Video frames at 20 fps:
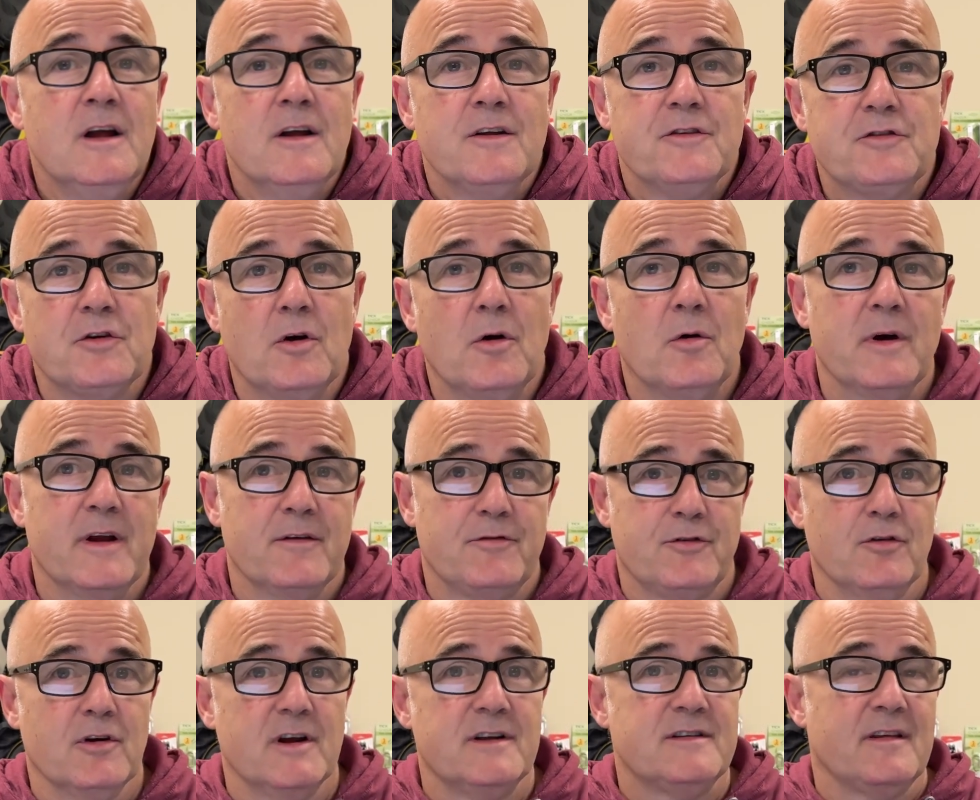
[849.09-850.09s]
So if
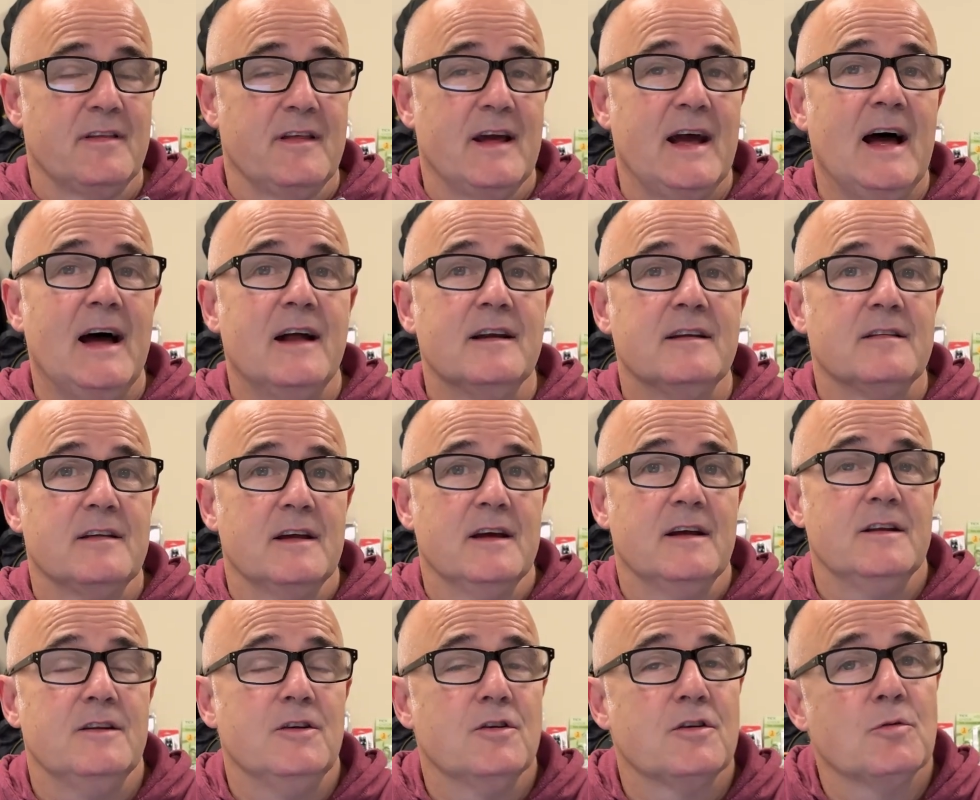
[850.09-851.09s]
you're into that,
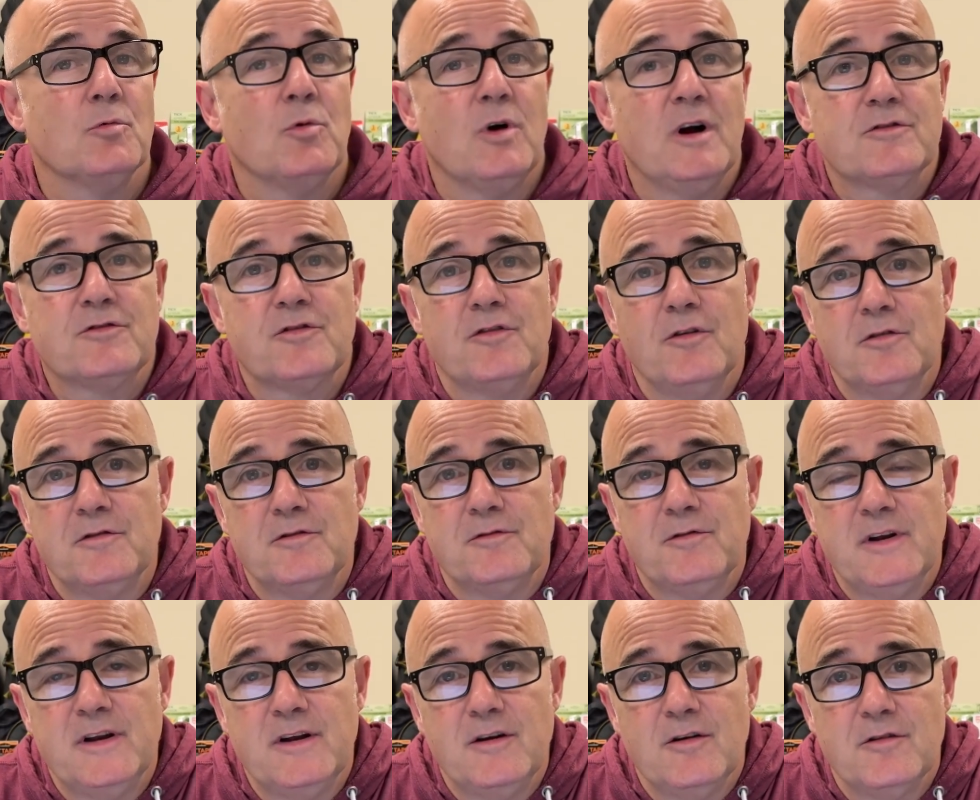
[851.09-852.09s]
then you can watch those
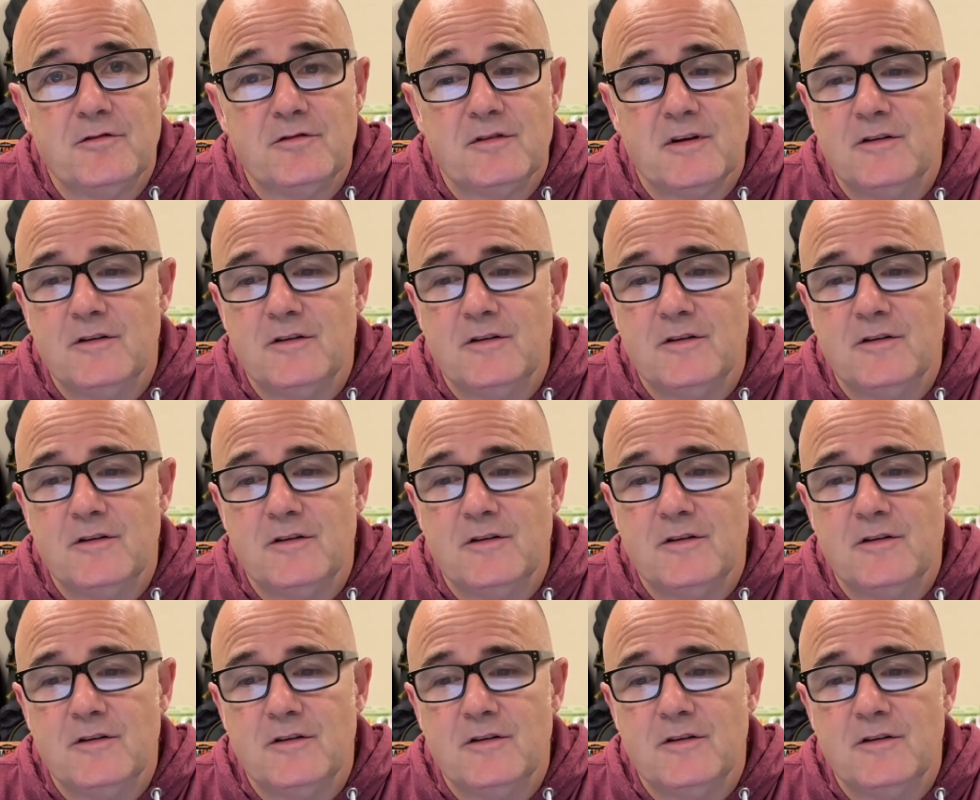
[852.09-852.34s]
videos.